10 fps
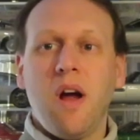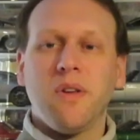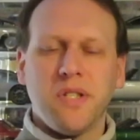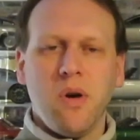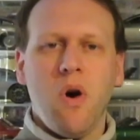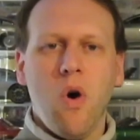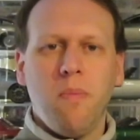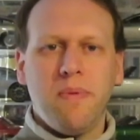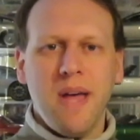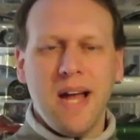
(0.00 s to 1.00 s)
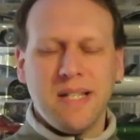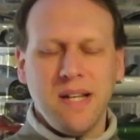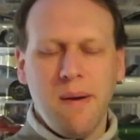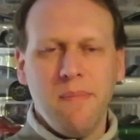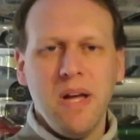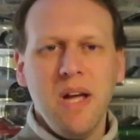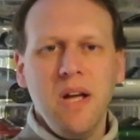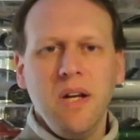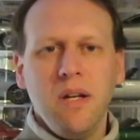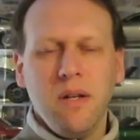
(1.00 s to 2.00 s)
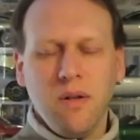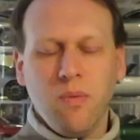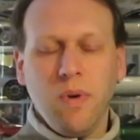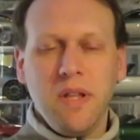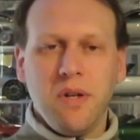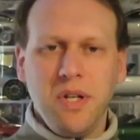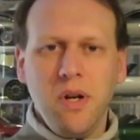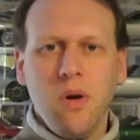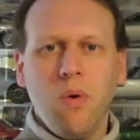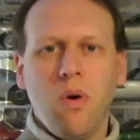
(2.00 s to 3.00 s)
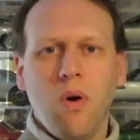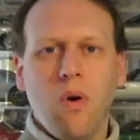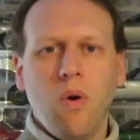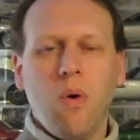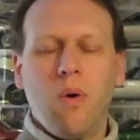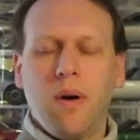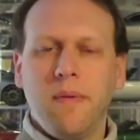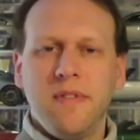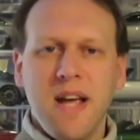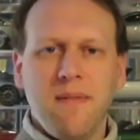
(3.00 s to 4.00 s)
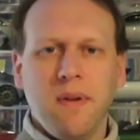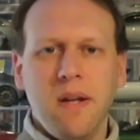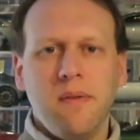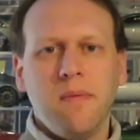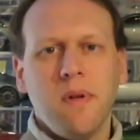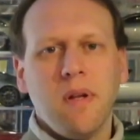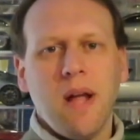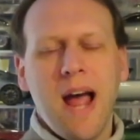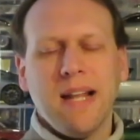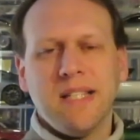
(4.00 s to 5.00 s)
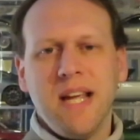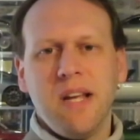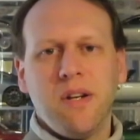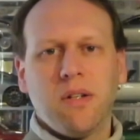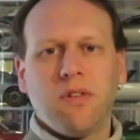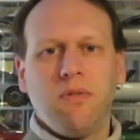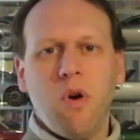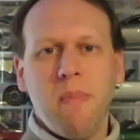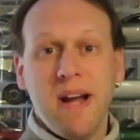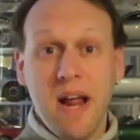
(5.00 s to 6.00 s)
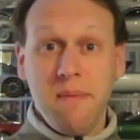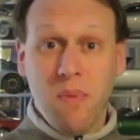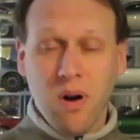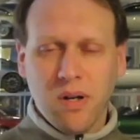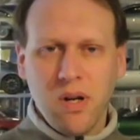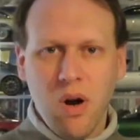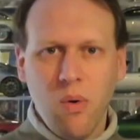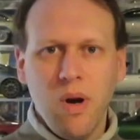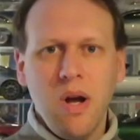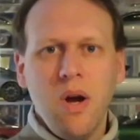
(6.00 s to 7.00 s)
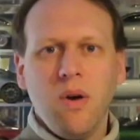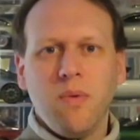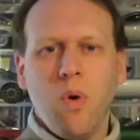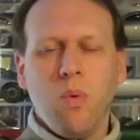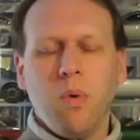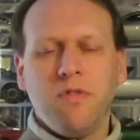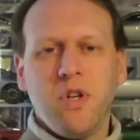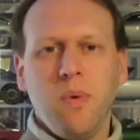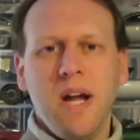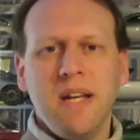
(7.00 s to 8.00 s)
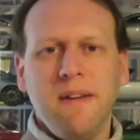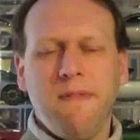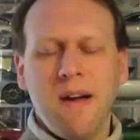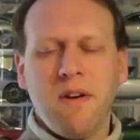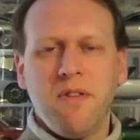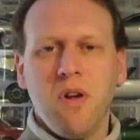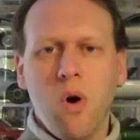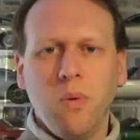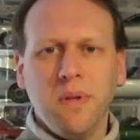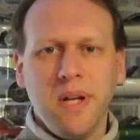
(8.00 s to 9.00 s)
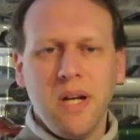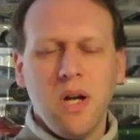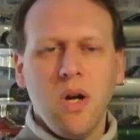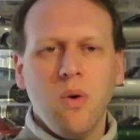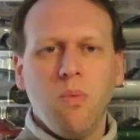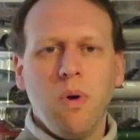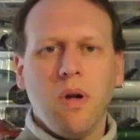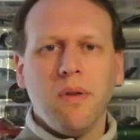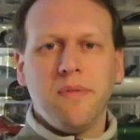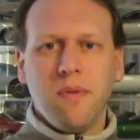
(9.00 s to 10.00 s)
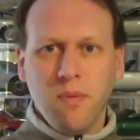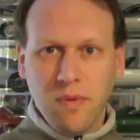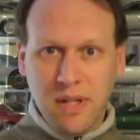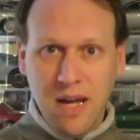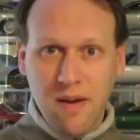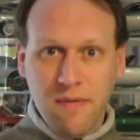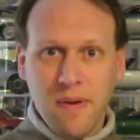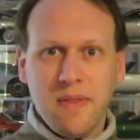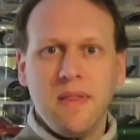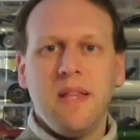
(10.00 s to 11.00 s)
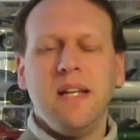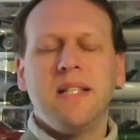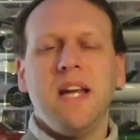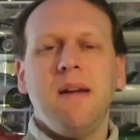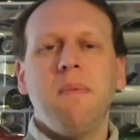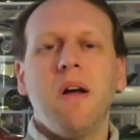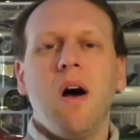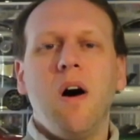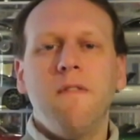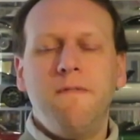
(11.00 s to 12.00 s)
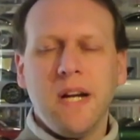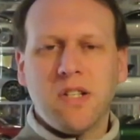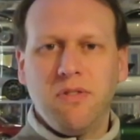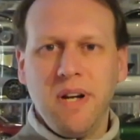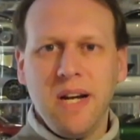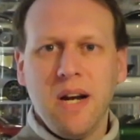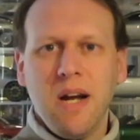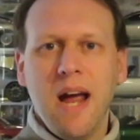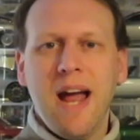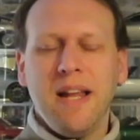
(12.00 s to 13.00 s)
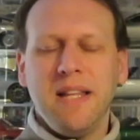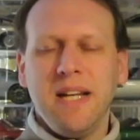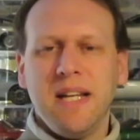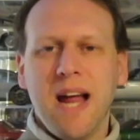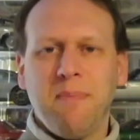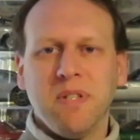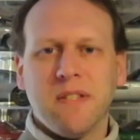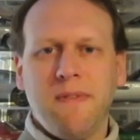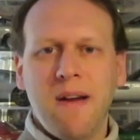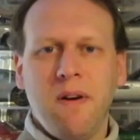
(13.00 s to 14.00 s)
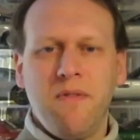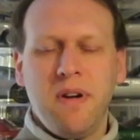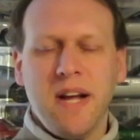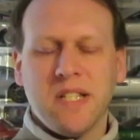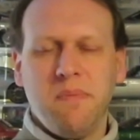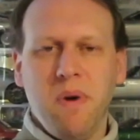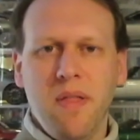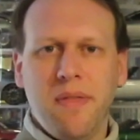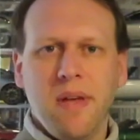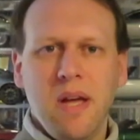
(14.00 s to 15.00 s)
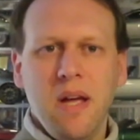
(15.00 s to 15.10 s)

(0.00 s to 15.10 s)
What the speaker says: I also hope that either you or Devlin, Alexander, Romain, and Marco, who will do Indy 500 only, will give the team a victory at the Indianapolis 500 next month.